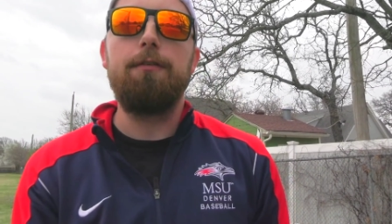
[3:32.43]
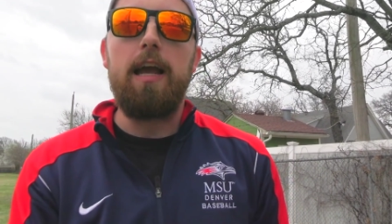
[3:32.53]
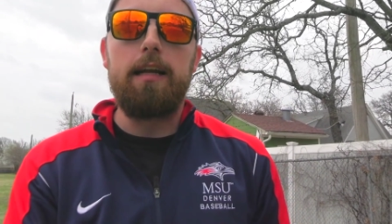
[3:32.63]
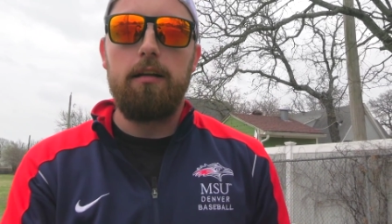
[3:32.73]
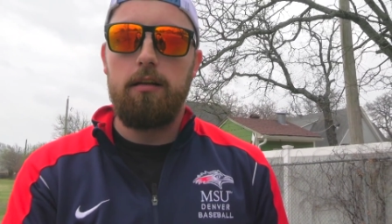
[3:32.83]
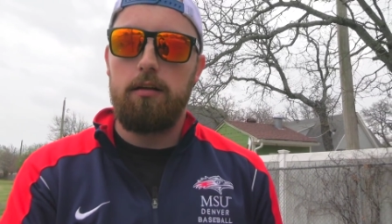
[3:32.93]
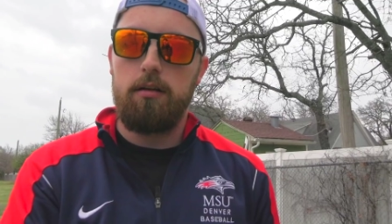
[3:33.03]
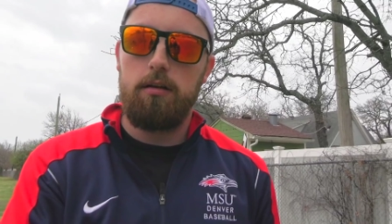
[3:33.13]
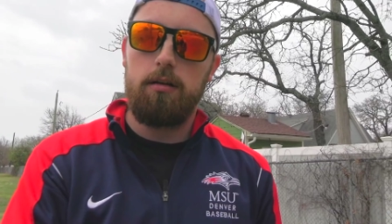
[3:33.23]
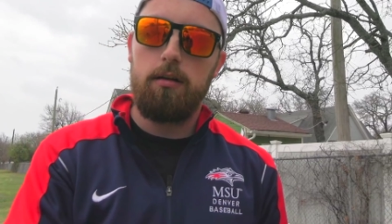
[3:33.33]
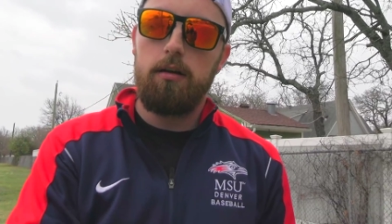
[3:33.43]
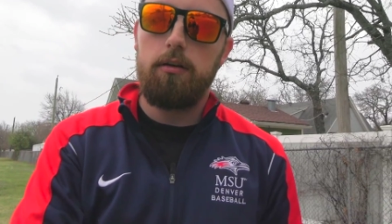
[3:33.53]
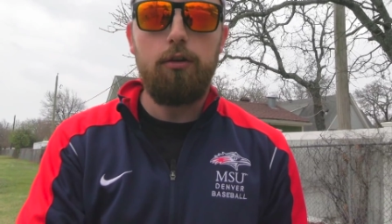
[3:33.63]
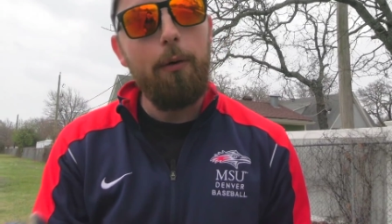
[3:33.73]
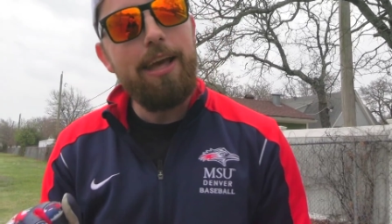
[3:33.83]
feet.
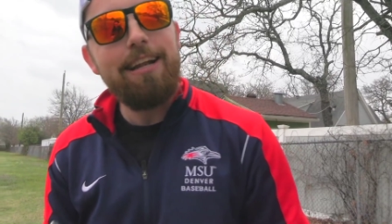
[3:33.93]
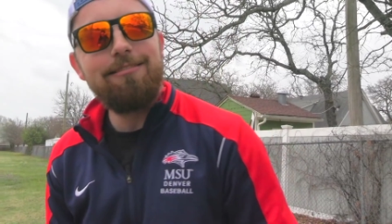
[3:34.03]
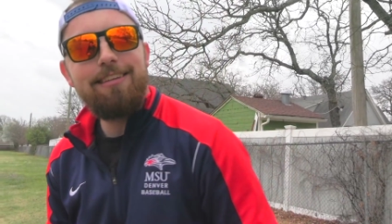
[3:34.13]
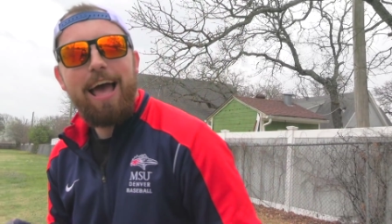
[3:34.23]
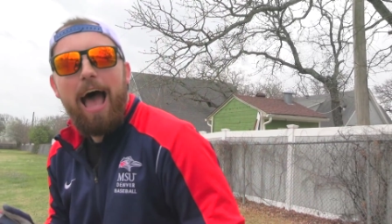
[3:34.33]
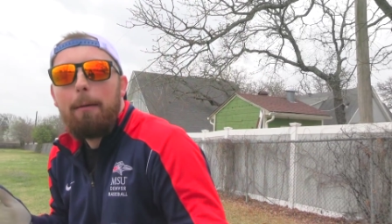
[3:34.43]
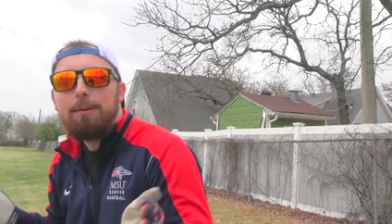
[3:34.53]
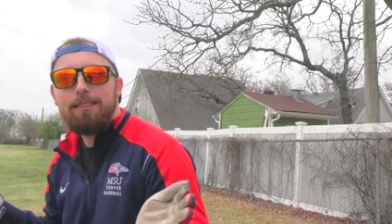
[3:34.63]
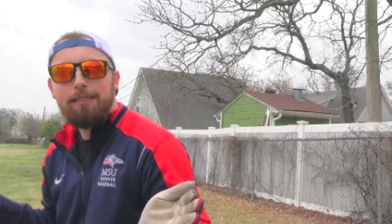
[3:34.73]
Let's go again. Happy